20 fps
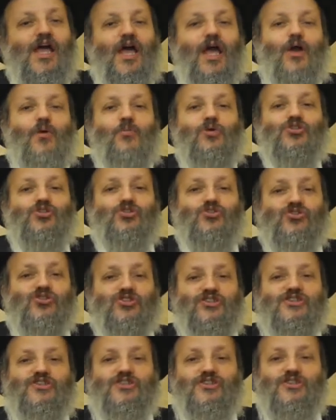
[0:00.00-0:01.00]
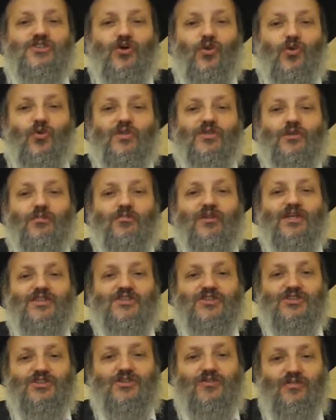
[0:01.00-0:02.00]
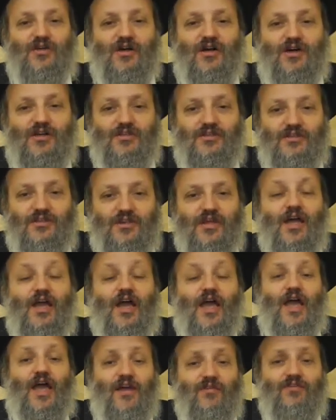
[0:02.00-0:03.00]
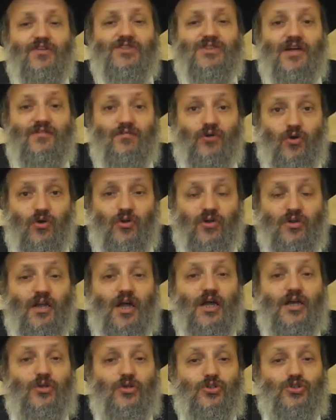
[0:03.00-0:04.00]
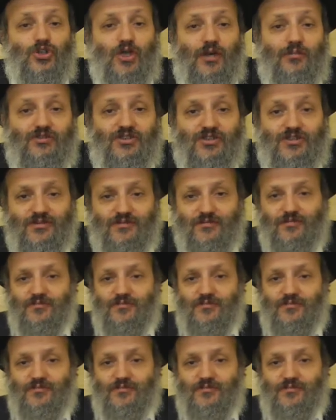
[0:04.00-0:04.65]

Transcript: and we shall see all the blessings of God. Every of all, a good Shabbos.